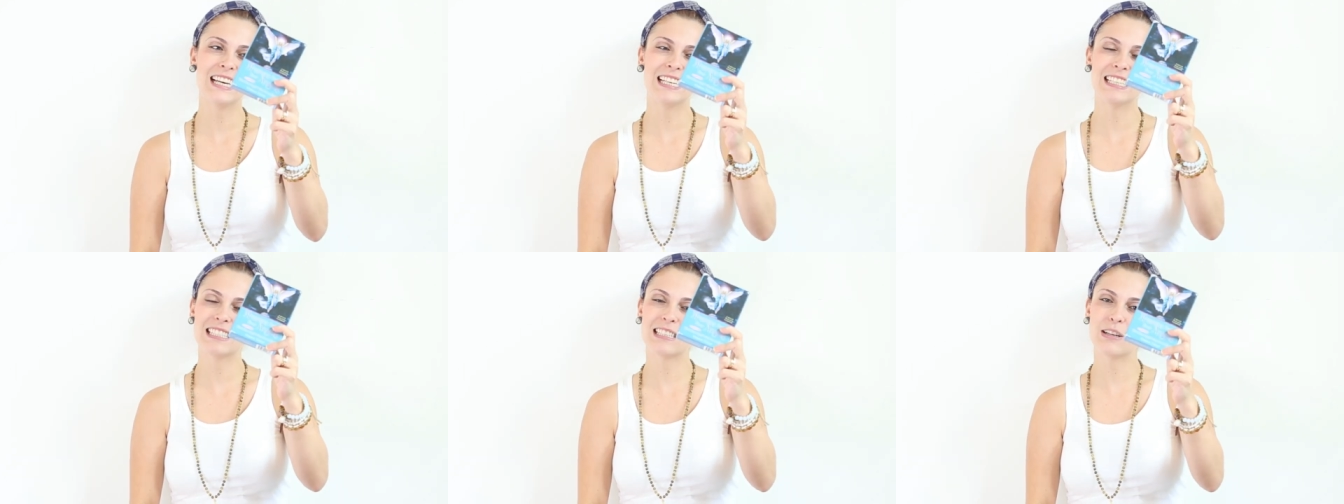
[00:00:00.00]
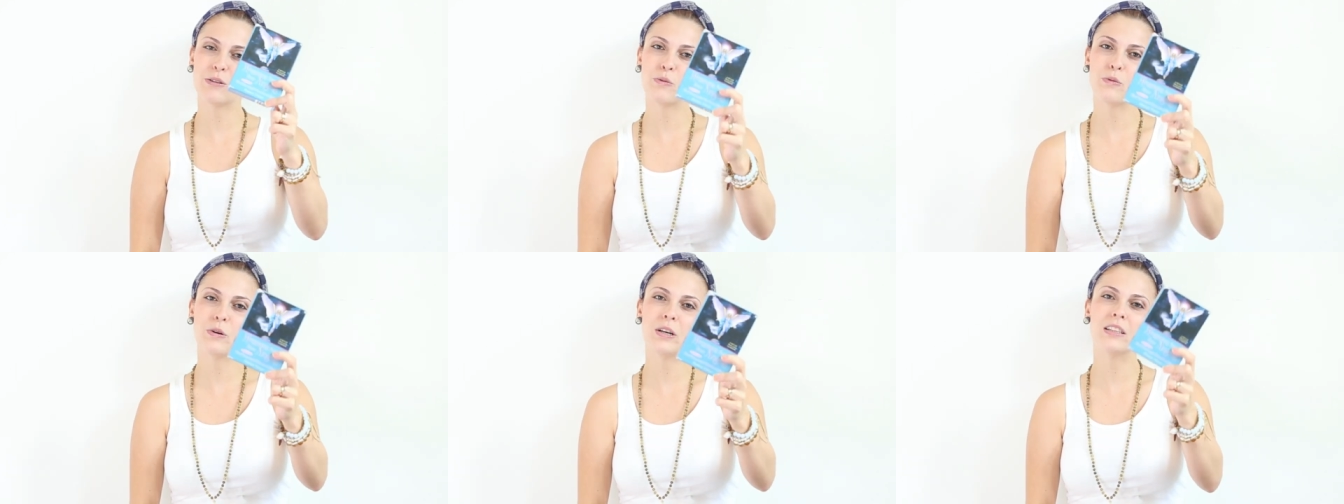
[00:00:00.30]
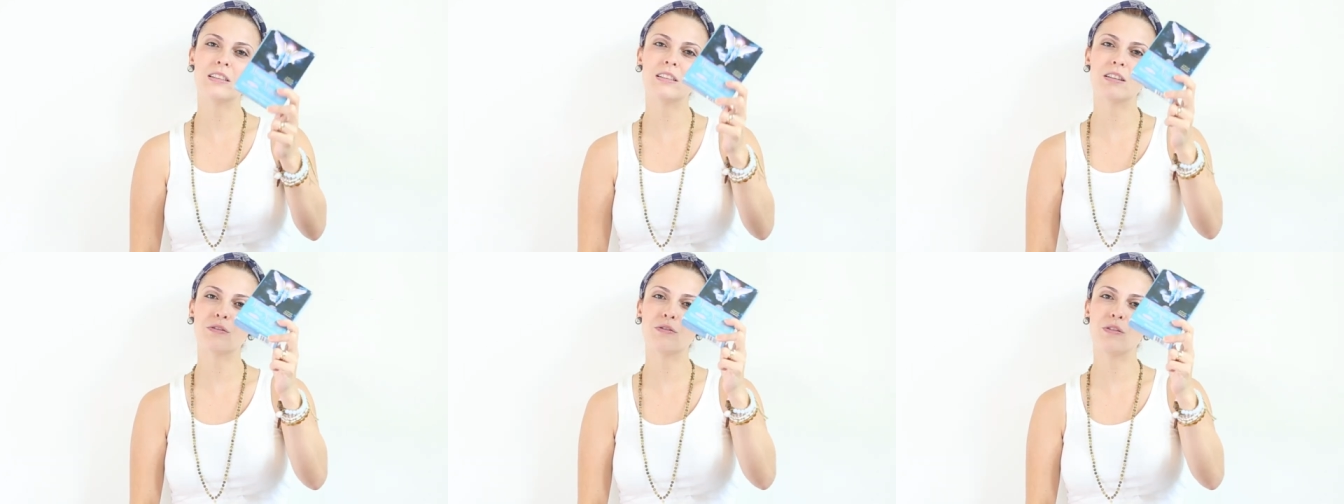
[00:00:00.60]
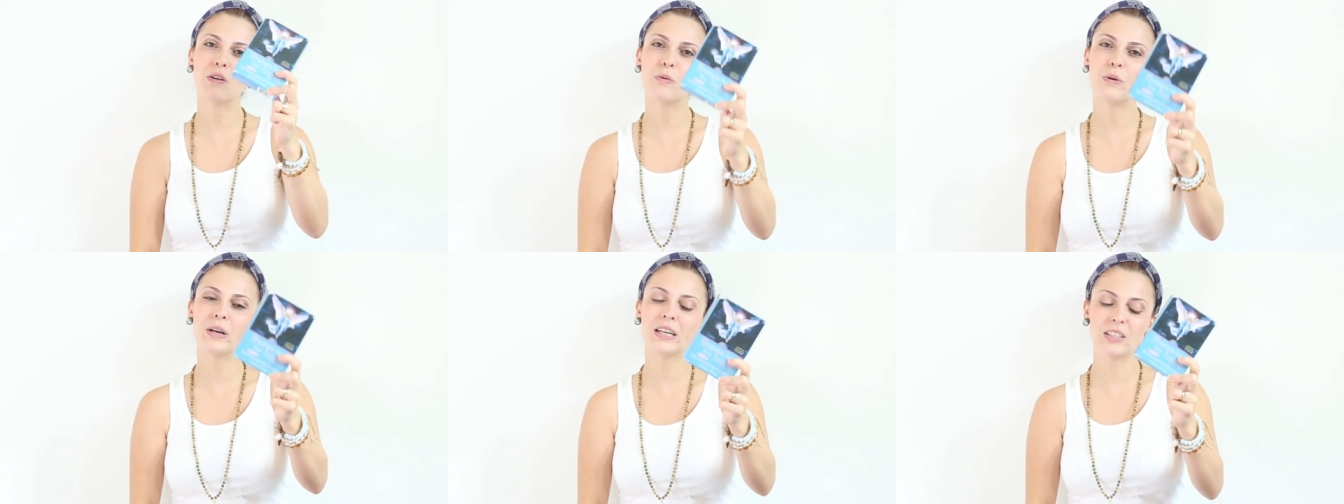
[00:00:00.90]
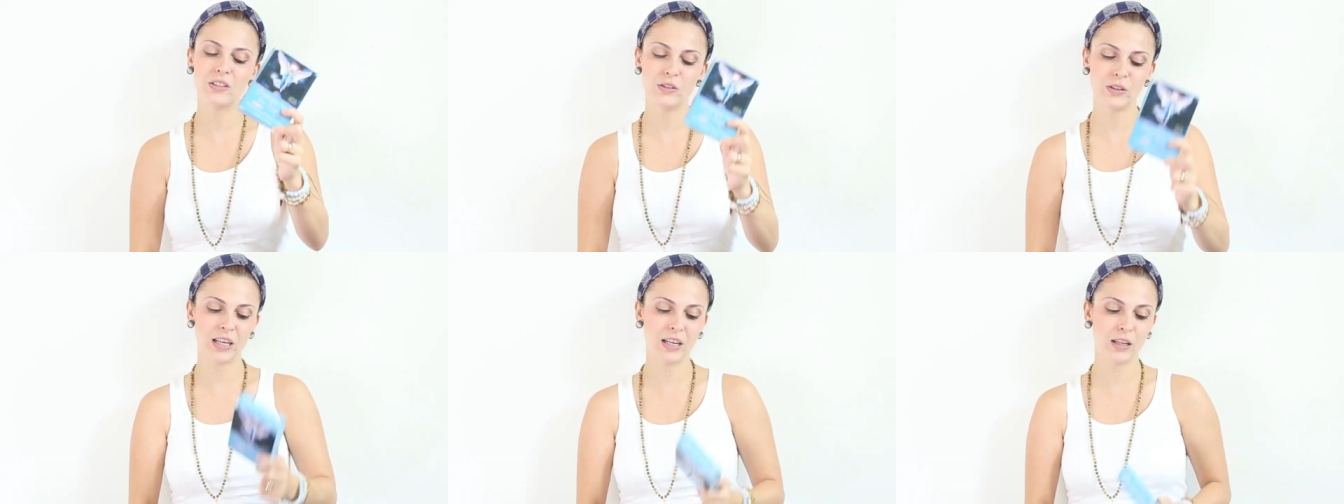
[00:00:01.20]
It's a wonderful way
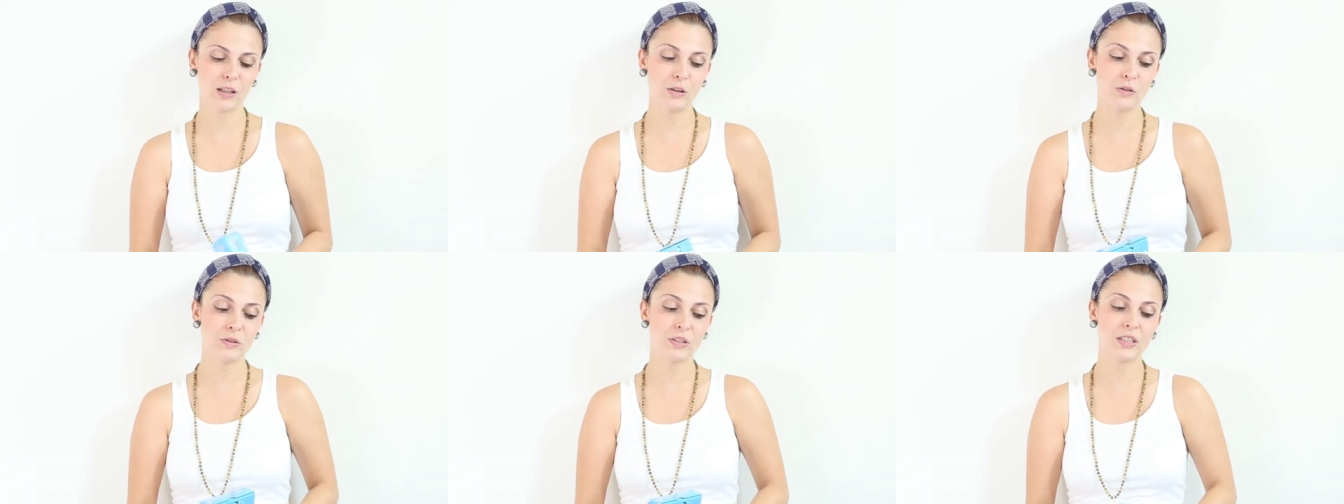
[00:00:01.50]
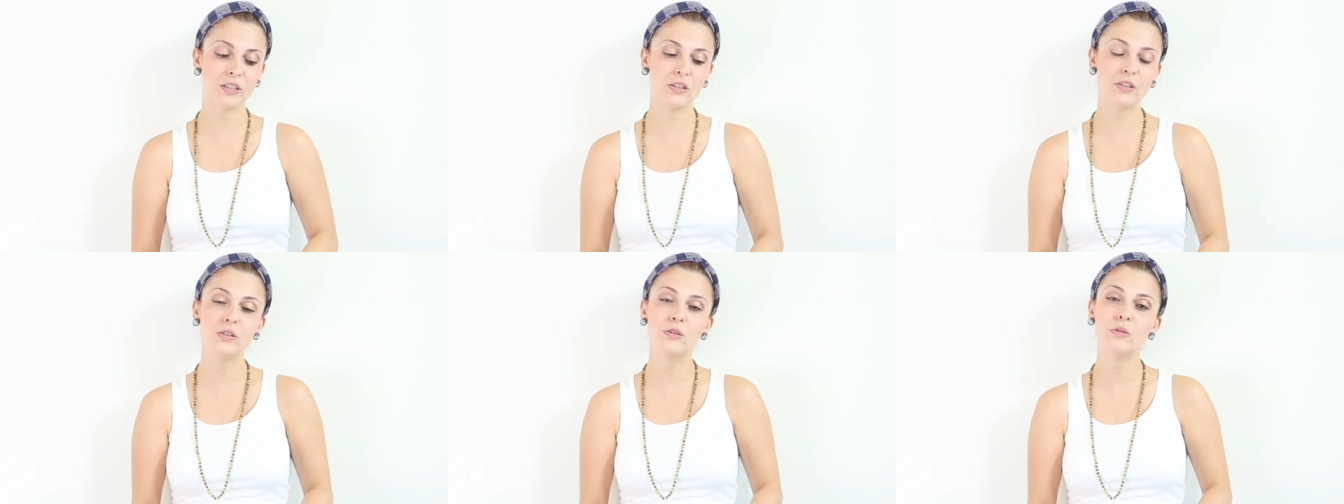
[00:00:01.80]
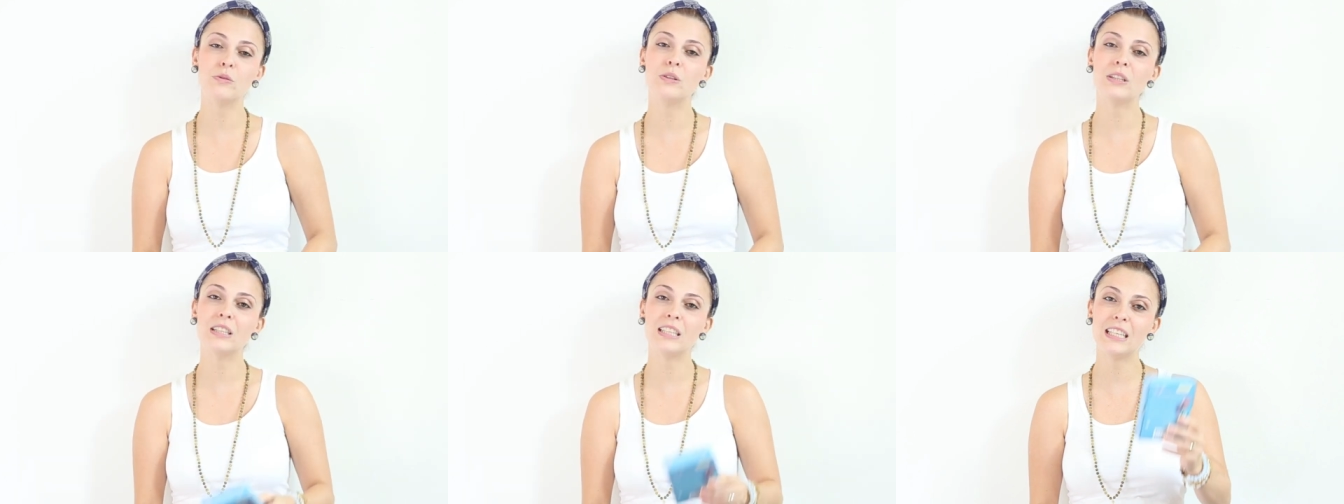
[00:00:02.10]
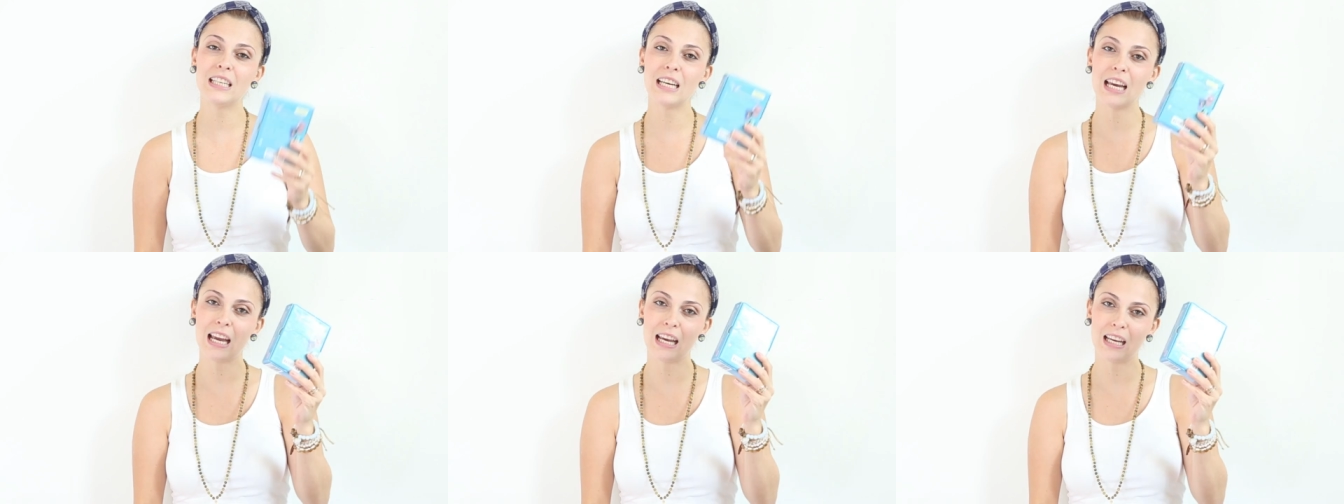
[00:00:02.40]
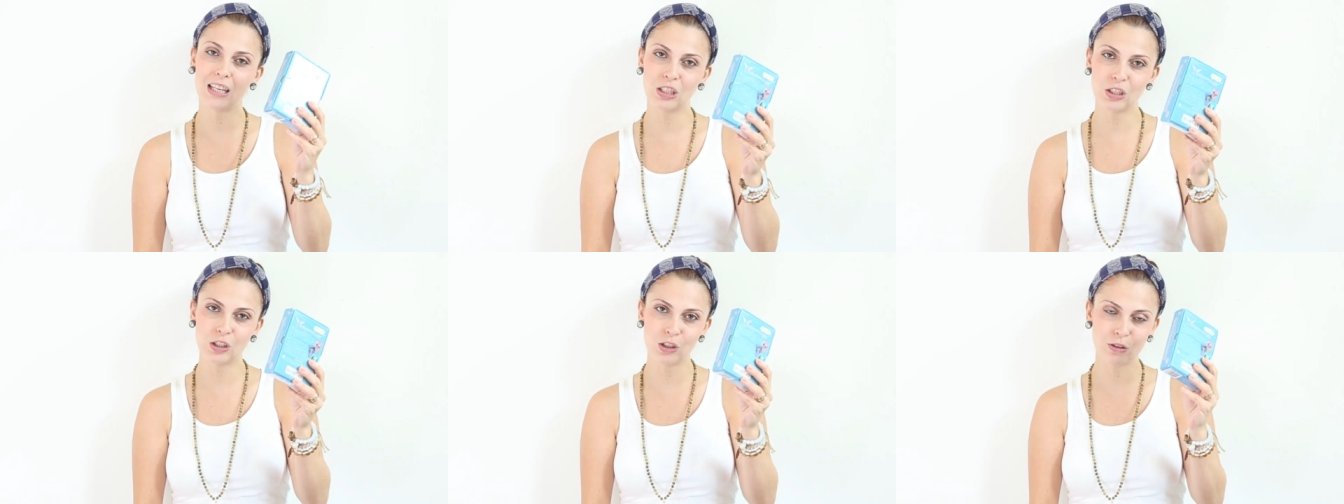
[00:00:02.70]
to get closer to the
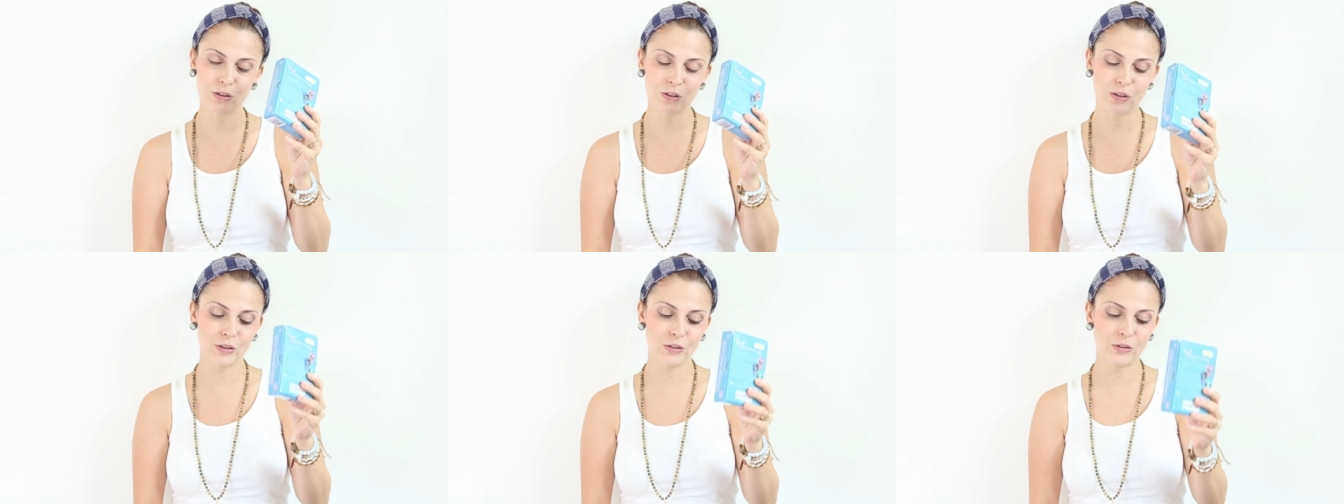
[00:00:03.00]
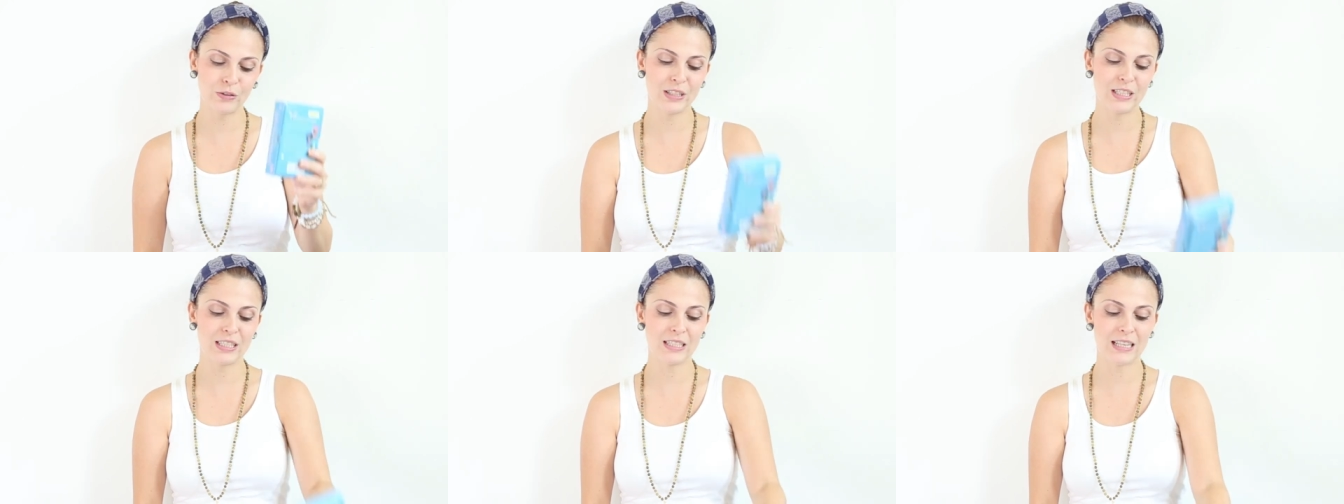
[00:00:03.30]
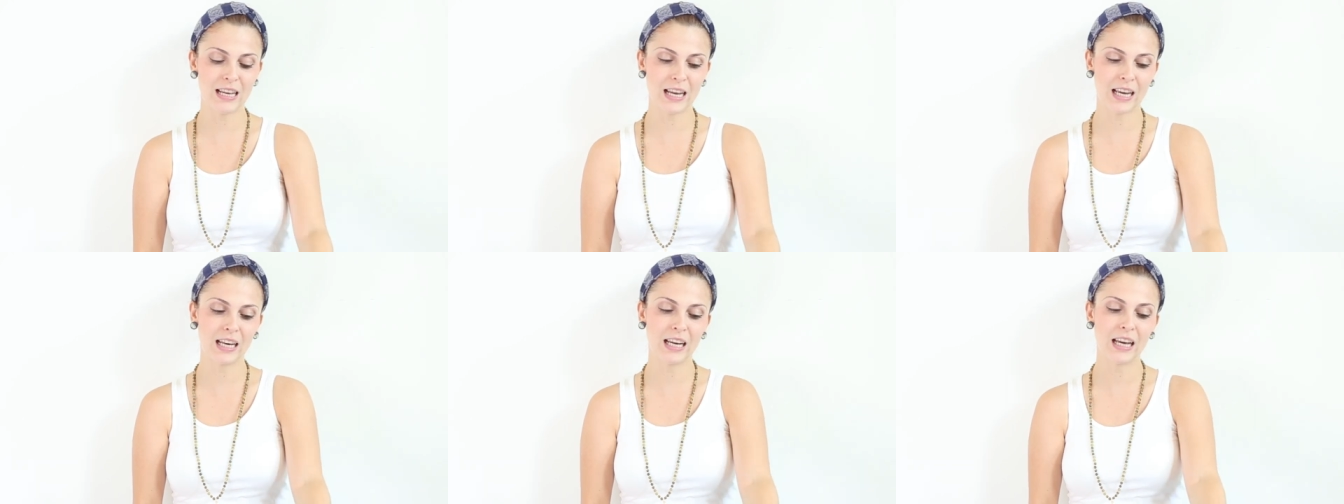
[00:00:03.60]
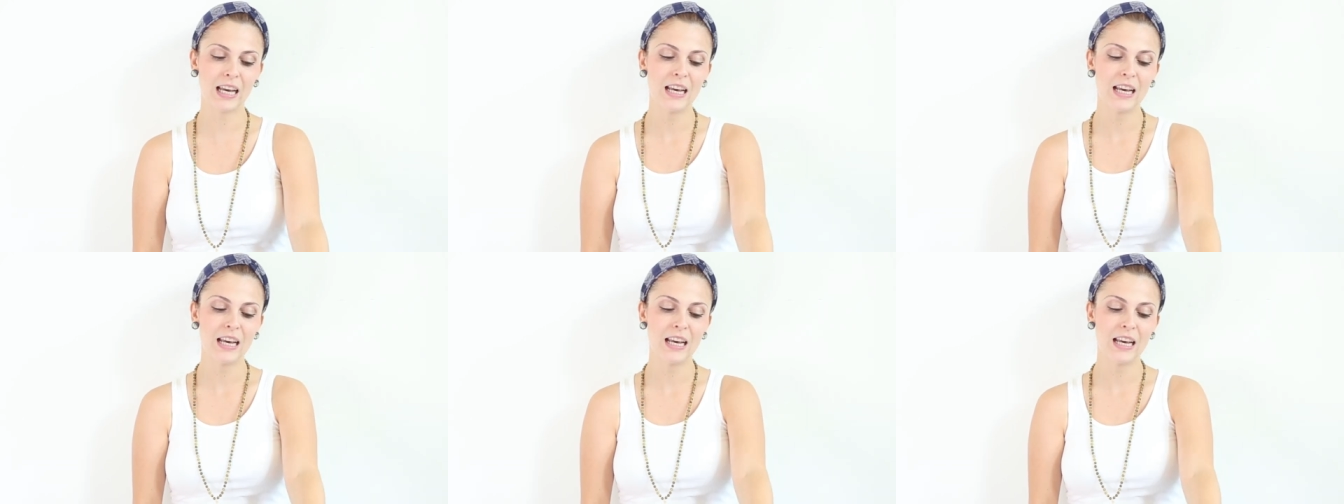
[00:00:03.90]
angels through this deck.